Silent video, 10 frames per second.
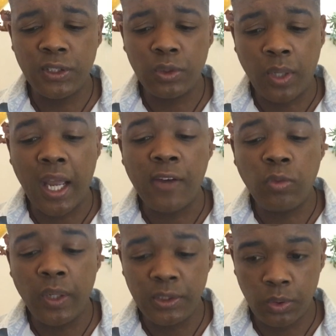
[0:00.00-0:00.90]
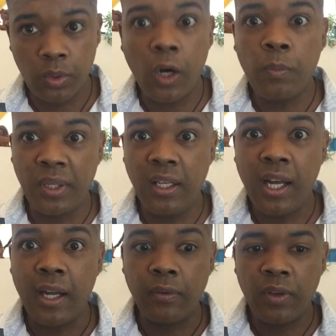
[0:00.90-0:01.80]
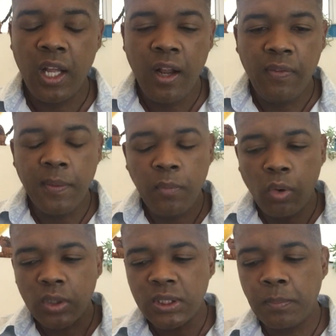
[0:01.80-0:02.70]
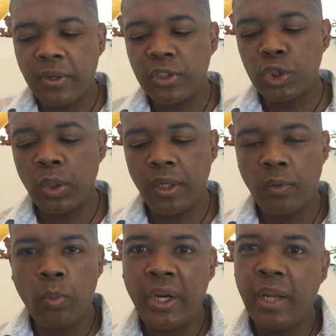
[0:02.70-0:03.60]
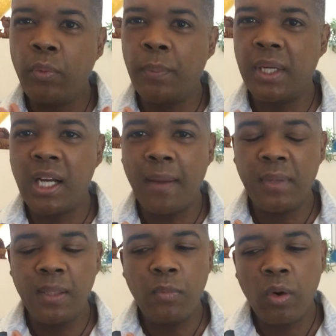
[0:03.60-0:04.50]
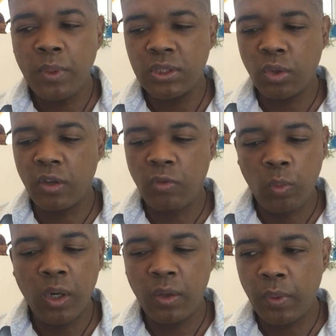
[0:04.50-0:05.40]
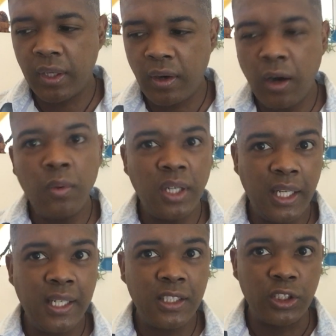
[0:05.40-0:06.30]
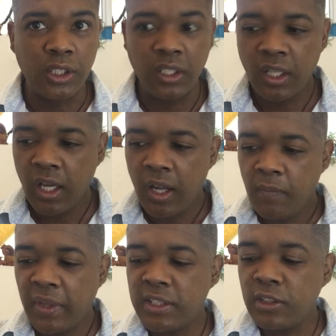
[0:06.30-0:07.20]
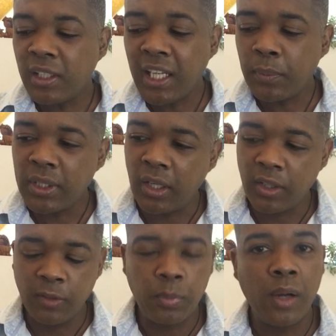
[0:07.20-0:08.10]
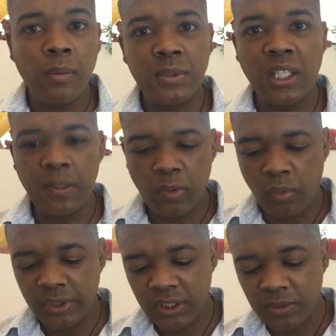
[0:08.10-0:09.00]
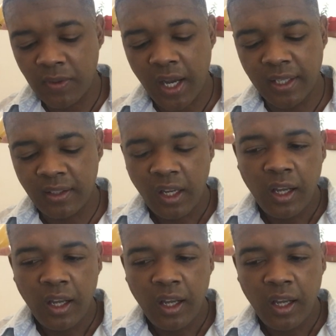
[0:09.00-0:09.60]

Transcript: us to have ways to cope in life, the more spiritually aware we become and the more we sort of work with our own energy, it's not like we don't have problems anymore. We just find